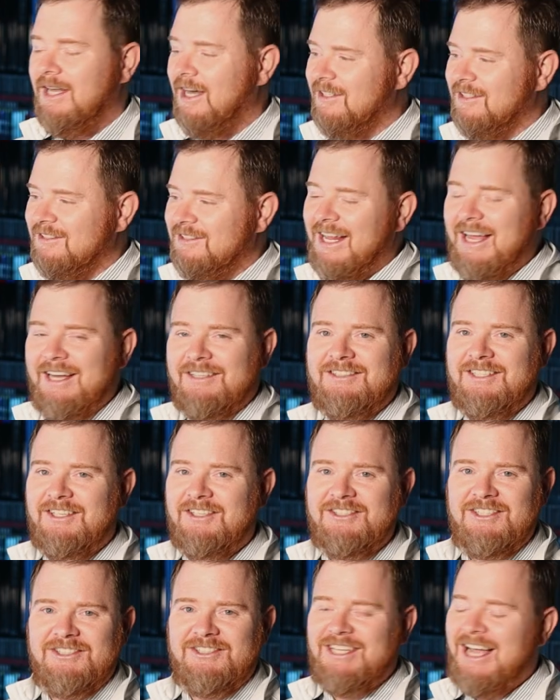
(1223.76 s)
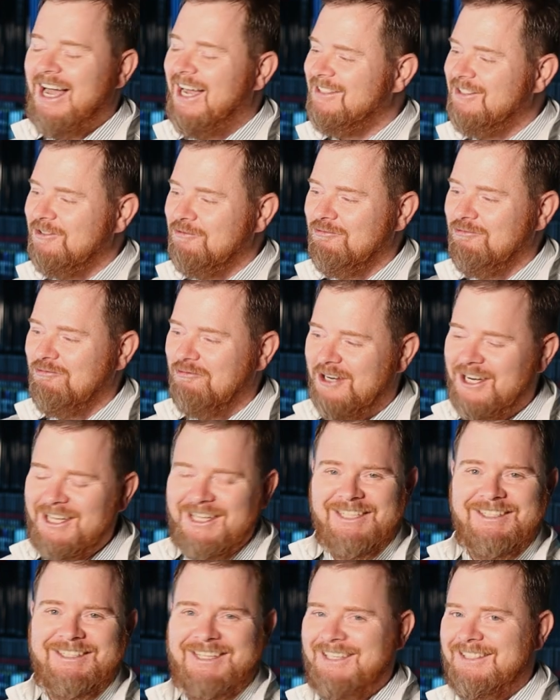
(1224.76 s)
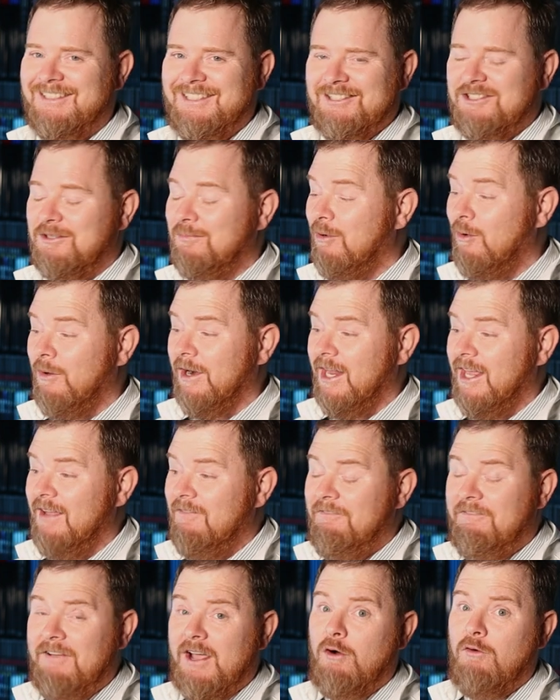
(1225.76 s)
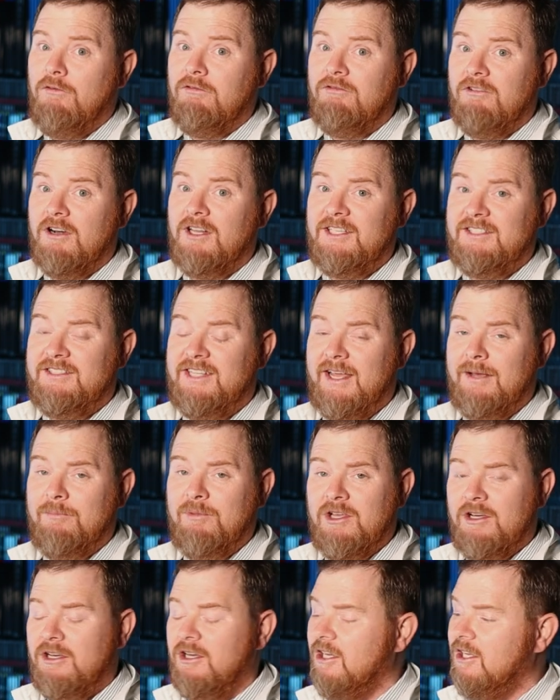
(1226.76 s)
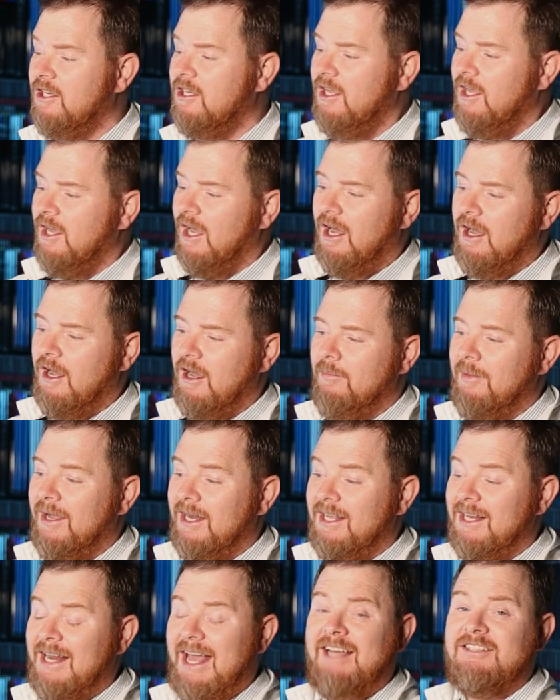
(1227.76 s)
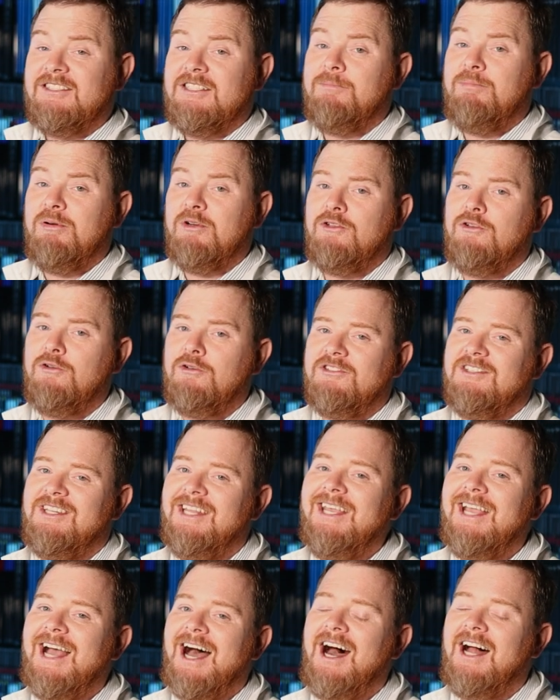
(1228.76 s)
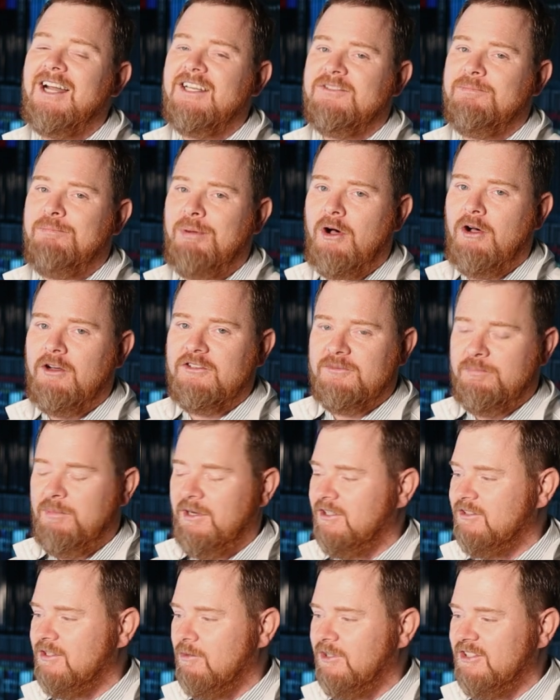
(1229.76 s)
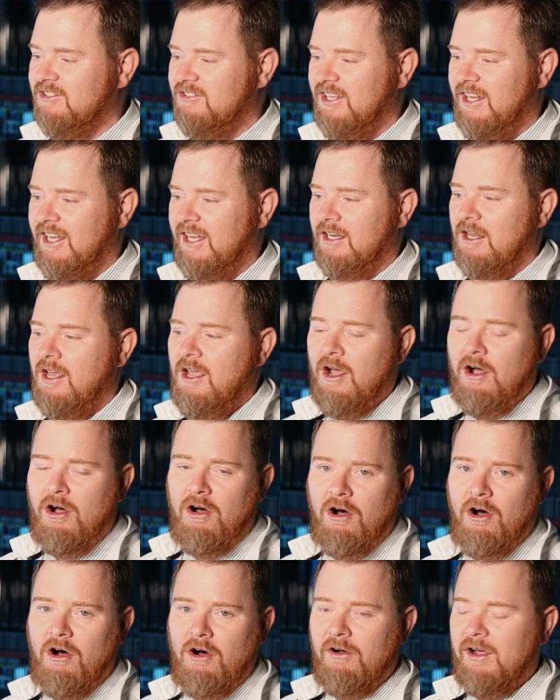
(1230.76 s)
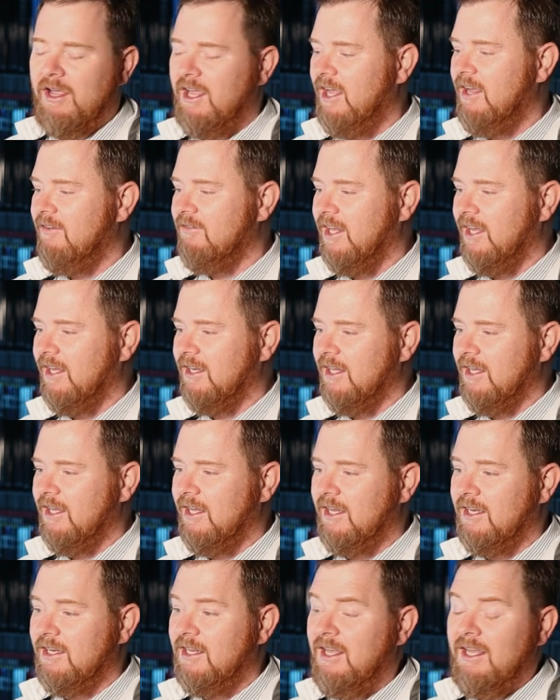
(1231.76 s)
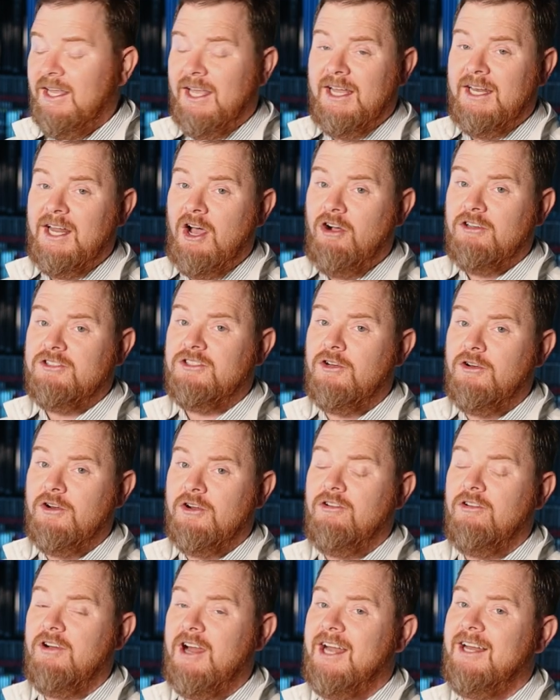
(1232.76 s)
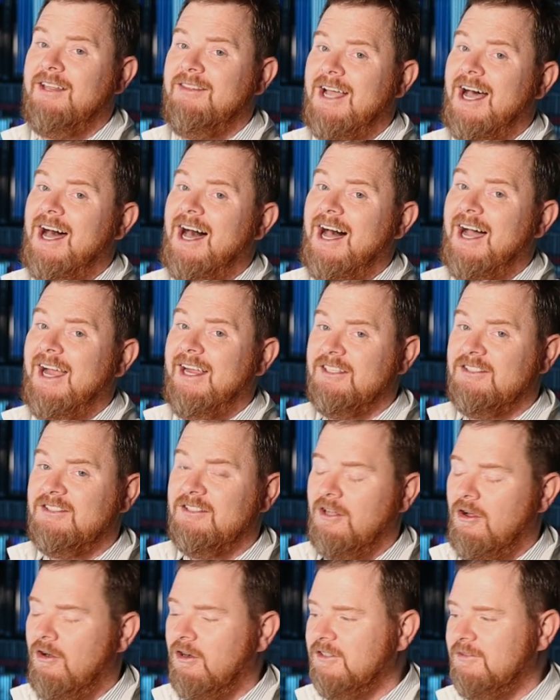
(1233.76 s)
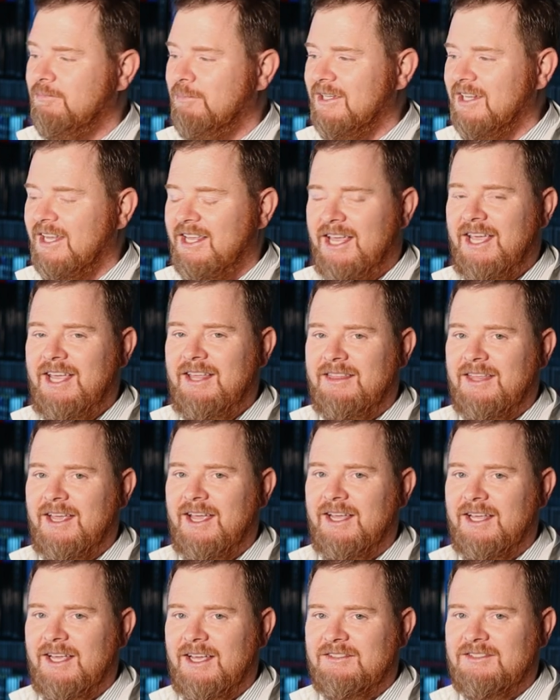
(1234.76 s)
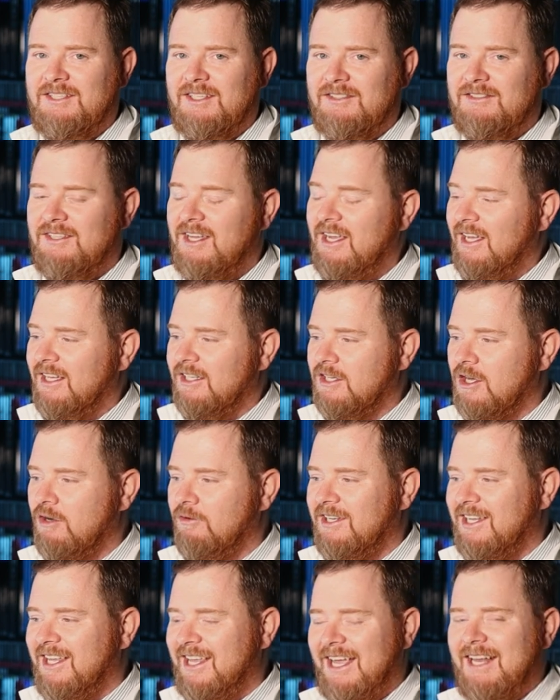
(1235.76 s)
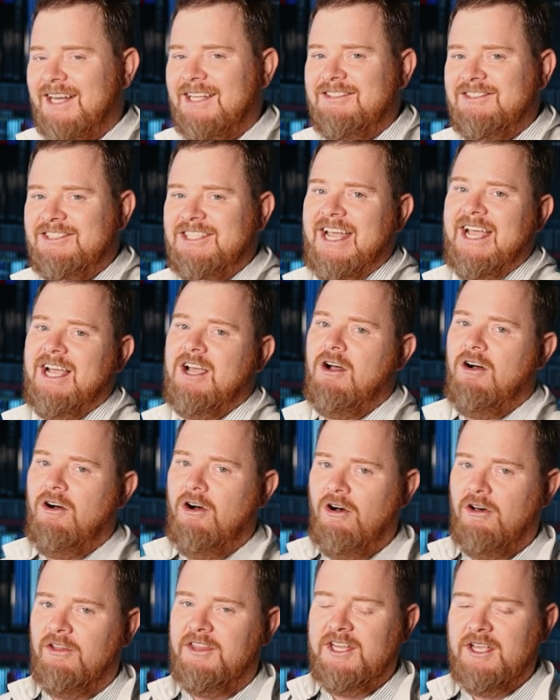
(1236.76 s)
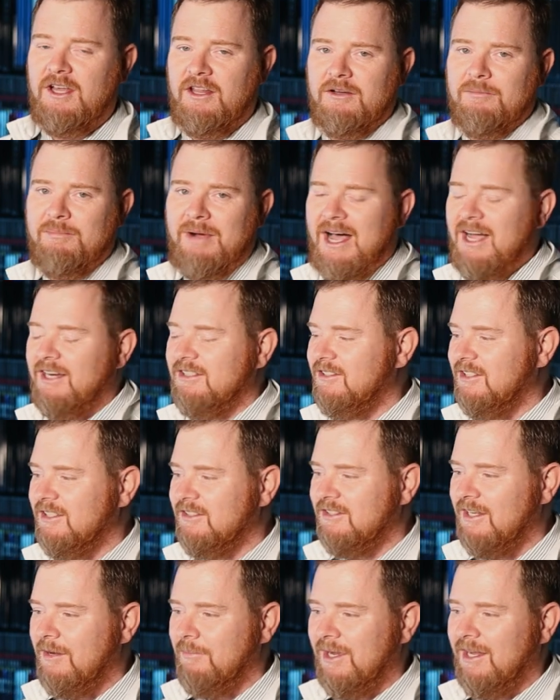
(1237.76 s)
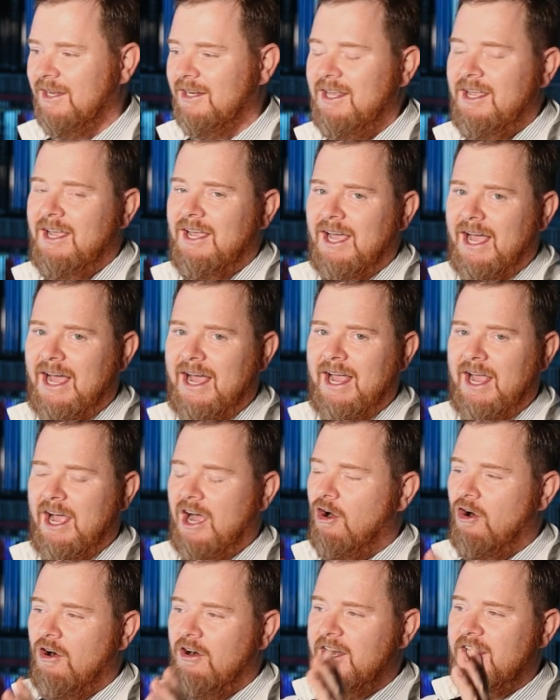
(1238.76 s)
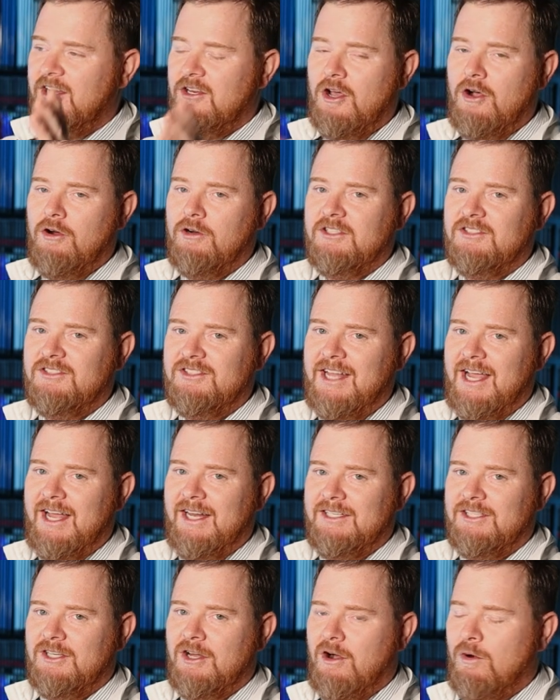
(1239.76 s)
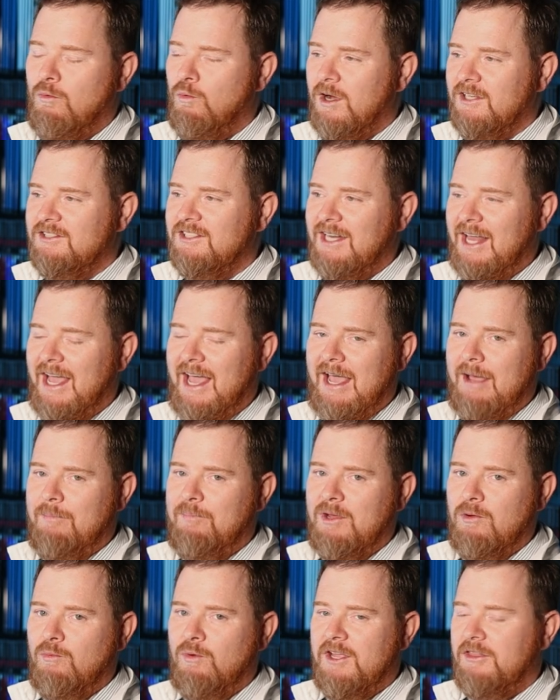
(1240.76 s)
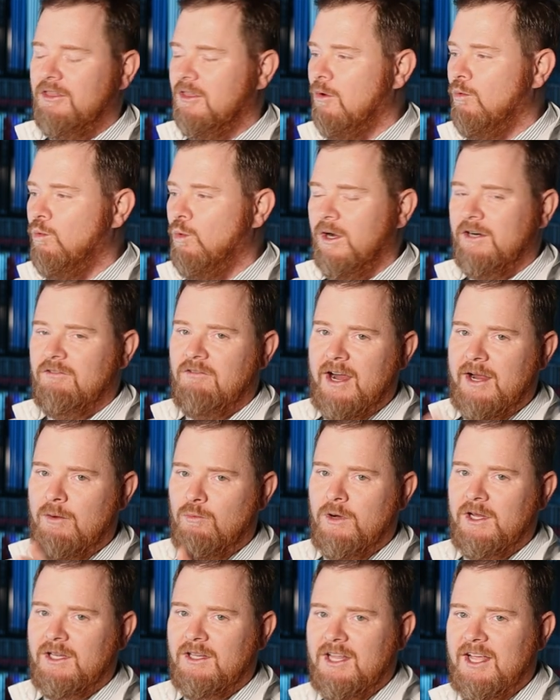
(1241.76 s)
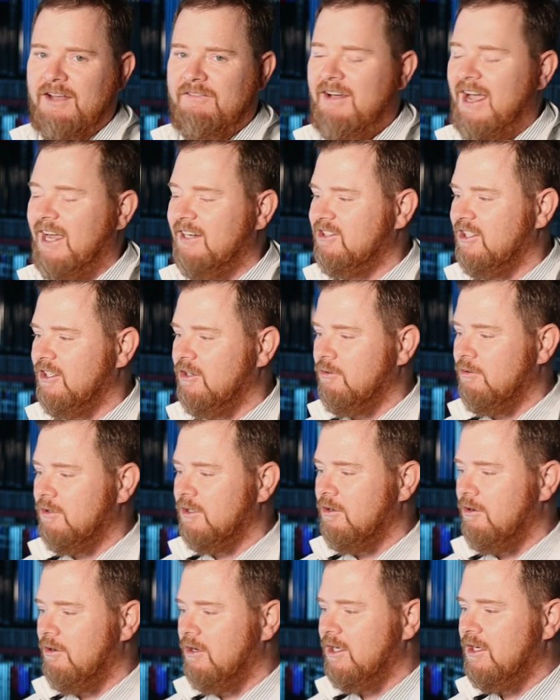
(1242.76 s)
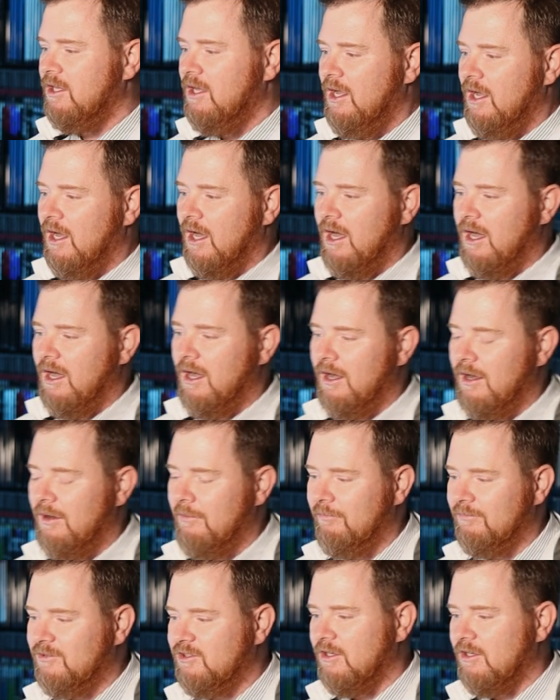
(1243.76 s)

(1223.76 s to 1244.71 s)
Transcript: Now, this last series of shots really didn't disappoint. It felt really damn good, and it actually produced the hottest ball speeds that we've seen all evening. And it also created the highest launch, but the key thing is you know, can it check all the other boxes? I mean, I already noticed that, you know, I wasn't happy with the one right, one left action going on.